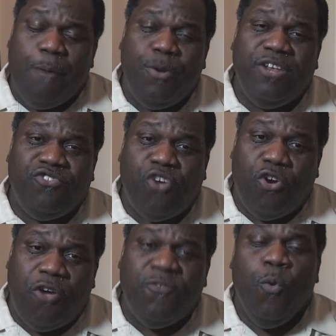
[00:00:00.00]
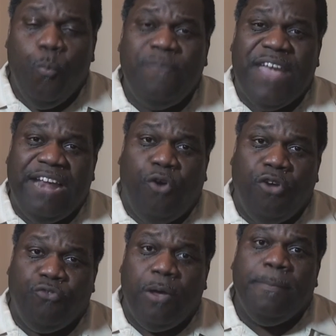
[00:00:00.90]
I want to start off with a
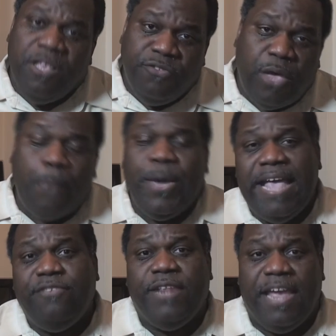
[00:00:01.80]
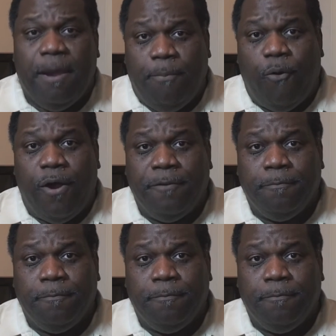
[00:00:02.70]
long trip. So I will head to the airport.